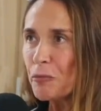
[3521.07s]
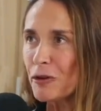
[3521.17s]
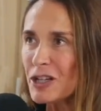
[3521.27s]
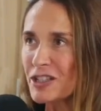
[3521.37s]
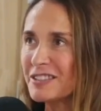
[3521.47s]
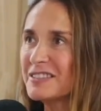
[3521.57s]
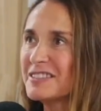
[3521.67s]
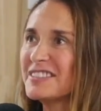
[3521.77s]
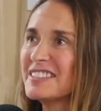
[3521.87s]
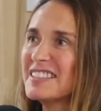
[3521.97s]
oppression.
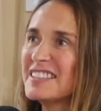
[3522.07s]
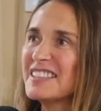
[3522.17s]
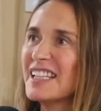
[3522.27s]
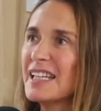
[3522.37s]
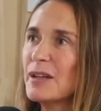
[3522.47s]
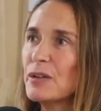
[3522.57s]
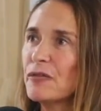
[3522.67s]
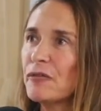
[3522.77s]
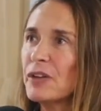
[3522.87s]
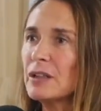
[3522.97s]
And yes. I
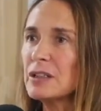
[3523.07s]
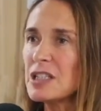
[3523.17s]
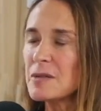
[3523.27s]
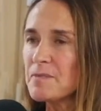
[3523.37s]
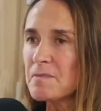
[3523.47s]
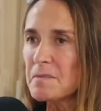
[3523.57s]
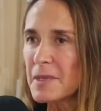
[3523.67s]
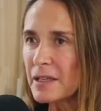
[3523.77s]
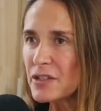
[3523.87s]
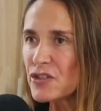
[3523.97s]
would feel this
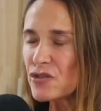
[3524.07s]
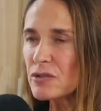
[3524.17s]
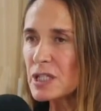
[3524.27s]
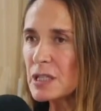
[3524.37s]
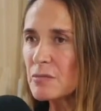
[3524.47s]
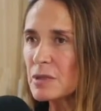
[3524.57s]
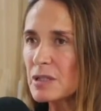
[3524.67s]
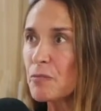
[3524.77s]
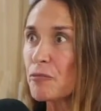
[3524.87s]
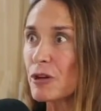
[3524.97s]
extreme
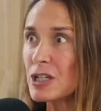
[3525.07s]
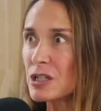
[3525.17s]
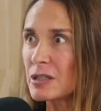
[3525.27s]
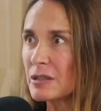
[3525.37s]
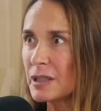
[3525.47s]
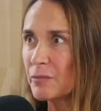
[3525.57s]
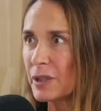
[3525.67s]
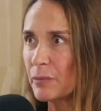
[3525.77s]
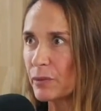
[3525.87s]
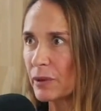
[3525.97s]
depression in
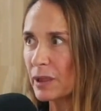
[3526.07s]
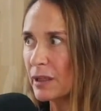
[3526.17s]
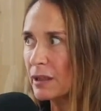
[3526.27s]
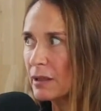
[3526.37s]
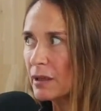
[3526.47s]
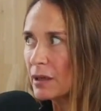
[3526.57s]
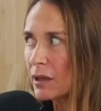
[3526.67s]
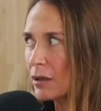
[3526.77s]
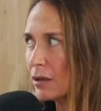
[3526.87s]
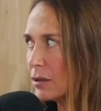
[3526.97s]
people and
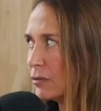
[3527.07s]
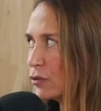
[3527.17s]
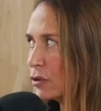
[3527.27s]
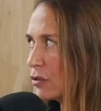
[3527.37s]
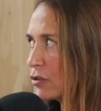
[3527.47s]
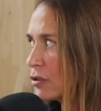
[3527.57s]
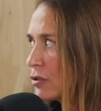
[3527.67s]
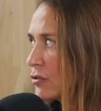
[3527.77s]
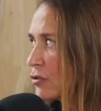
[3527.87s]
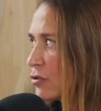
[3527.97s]

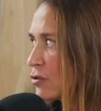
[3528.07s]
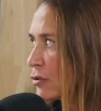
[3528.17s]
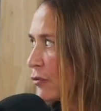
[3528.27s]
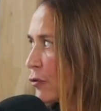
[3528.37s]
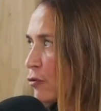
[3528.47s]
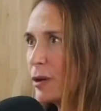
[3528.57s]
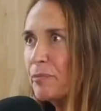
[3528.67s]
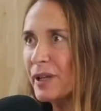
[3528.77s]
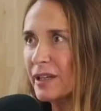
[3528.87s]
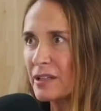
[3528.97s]
the sort of
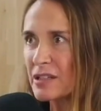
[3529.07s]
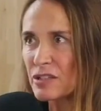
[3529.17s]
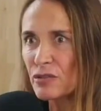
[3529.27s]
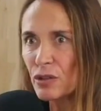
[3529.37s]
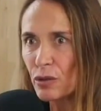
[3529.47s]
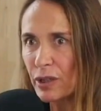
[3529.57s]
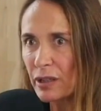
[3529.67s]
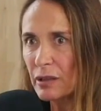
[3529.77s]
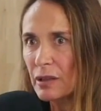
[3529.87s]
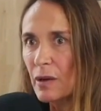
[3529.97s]
grumpiness,
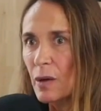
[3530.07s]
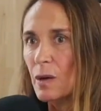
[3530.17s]
and